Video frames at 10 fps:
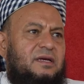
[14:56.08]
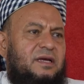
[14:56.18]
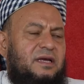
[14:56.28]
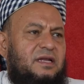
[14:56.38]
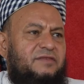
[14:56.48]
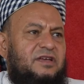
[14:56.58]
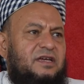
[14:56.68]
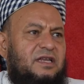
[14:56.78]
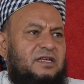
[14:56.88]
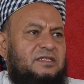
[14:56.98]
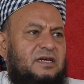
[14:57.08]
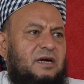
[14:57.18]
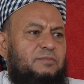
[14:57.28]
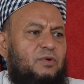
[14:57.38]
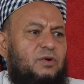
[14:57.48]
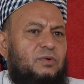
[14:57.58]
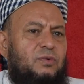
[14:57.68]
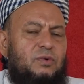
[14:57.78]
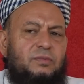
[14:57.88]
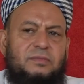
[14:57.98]
and living creature upon
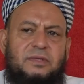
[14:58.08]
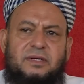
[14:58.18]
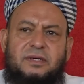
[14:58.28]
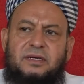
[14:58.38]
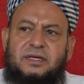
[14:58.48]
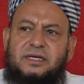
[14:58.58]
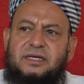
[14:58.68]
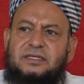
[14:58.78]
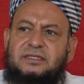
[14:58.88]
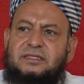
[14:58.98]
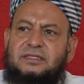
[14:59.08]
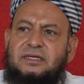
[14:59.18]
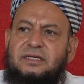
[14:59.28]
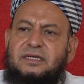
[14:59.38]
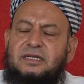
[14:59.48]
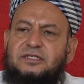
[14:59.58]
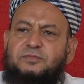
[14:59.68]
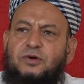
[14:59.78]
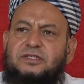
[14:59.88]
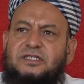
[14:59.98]
whom is the
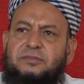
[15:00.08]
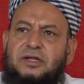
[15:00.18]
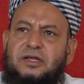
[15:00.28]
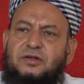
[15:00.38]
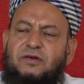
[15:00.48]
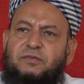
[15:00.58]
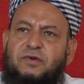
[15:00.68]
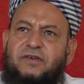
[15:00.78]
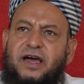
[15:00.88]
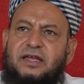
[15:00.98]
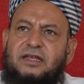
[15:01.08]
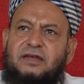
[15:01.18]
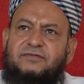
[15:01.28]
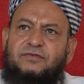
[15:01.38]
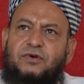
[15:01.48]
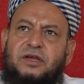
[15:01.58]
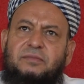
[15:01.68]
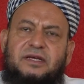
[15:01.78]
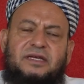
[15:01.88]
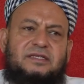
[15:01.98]
responsibility of providing for
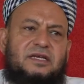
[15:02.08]
him is the